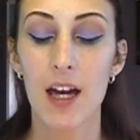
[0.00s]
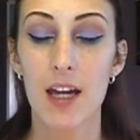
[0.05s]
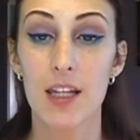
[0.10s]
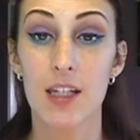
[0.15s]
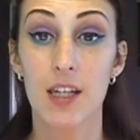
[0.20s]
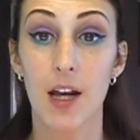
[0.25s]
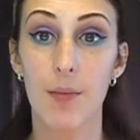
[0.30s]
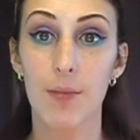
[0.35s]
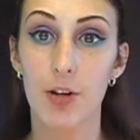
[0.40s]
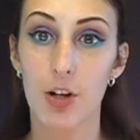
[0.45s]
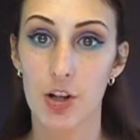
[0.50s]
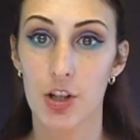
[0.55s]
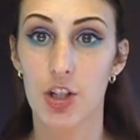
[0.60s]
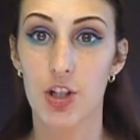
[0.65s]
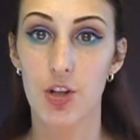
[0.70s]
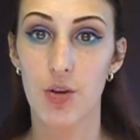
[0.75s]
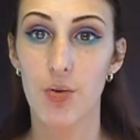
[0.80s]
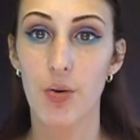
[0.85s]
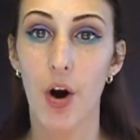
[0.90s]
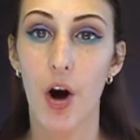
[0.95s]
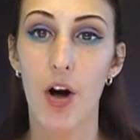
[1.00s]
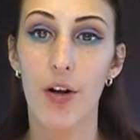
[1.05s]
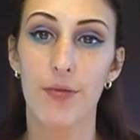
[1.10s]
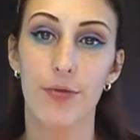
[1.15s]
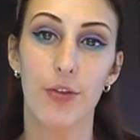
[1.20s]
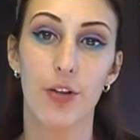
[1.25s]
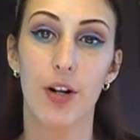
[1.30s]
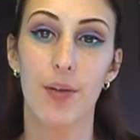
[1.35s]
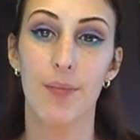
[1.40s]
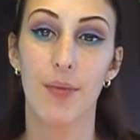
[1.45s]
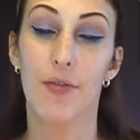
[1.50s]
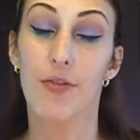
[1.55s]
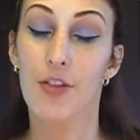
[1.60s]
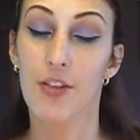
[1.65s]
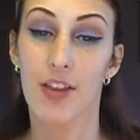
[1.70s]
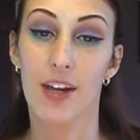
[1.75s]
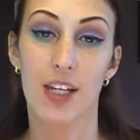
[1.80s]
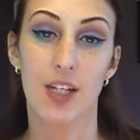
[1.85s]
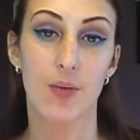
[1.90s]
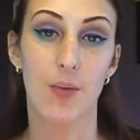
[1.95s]
Some looks do call for it, but for
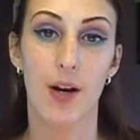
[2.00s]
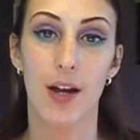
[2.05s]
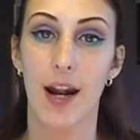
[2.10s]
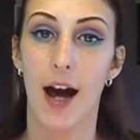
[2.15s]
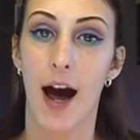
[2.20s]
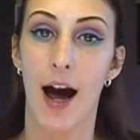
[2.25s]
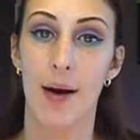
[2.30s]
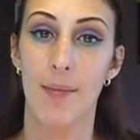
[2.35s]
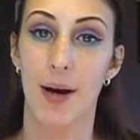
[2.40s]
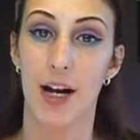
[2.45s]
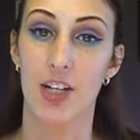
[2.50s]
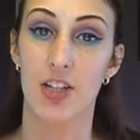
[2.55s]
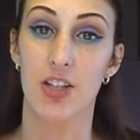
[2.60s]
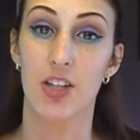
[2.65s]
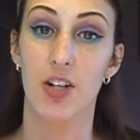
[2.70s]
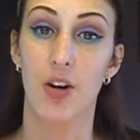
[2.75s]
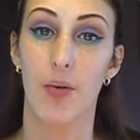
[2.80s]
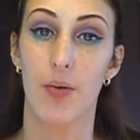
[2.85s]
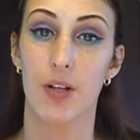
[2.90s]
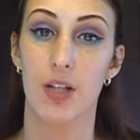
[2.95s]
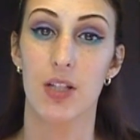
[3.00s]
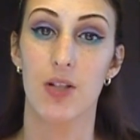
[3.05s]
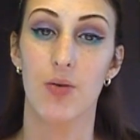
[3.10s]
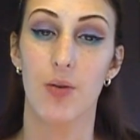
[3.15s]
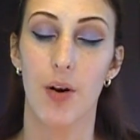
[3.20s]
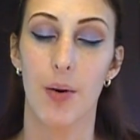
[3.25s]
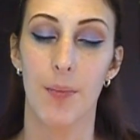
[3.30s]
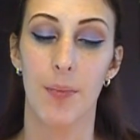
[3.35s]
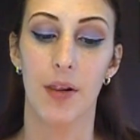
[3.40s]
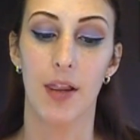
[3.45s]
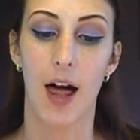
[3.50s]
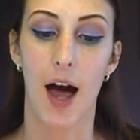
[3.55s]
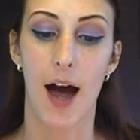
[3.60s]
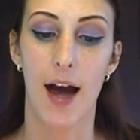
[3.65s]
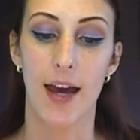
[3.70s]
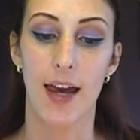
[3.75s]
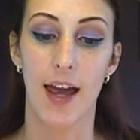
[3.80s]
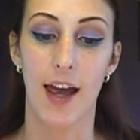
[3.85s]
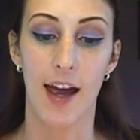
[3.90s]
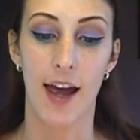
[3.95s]
this one, I'm actually going to
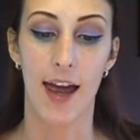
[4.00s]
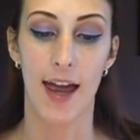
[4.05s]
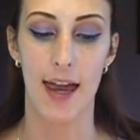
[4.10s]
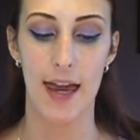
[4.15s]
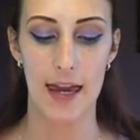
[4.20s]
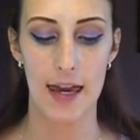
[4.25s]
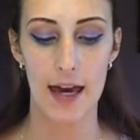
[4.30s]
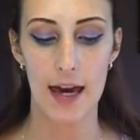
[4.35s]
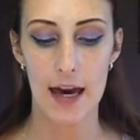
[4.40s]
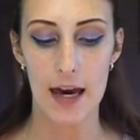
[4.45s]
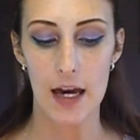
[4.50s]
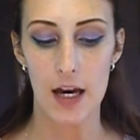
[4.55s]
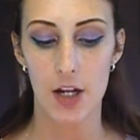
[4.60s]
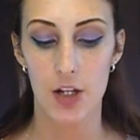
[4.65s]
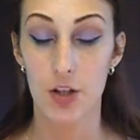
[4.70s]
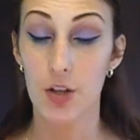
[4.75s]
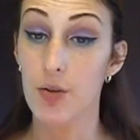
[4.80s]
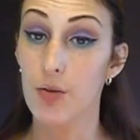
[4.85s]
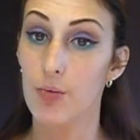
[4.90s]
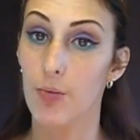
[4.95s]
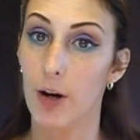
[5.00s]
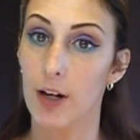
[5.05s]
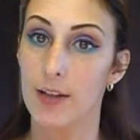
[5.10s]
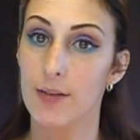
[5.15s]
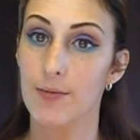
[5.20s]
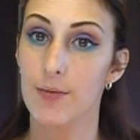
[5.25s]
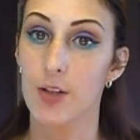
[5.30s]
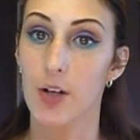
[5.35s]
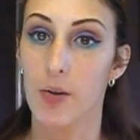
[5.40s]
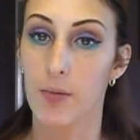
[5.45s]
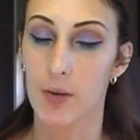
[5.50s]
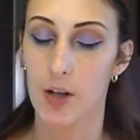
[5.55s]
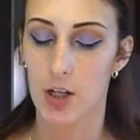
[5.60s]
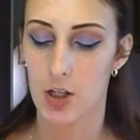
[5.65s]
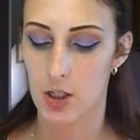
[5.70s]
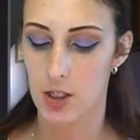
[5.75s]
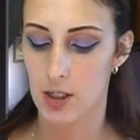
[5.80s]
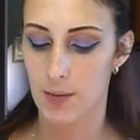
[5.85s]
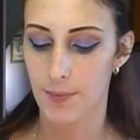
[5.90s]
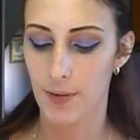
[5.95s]
apply a nude one. So I'm going
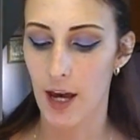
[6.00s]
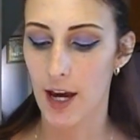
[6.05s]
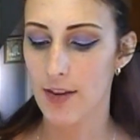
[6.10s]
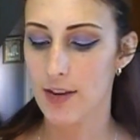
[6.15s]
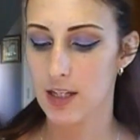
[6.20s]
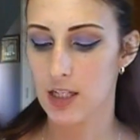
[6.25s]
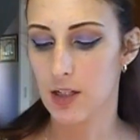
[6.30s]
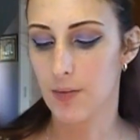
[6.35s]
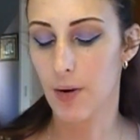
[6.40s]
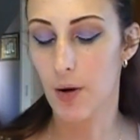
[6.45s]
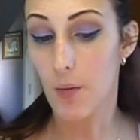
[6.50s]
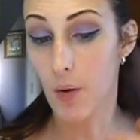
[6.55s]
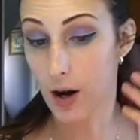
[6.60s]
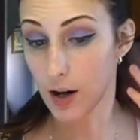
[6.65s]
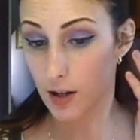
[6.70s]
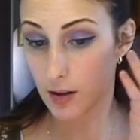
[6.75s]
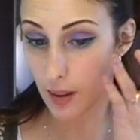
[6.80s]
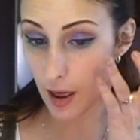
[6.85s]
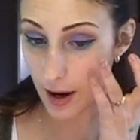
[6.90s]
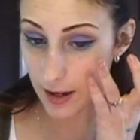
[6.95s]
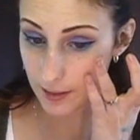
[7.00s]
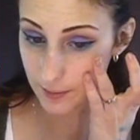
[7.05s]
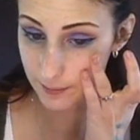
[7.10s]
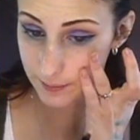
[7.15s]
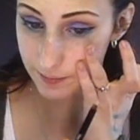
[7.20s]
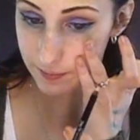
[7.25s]
to just apply this to my waterline.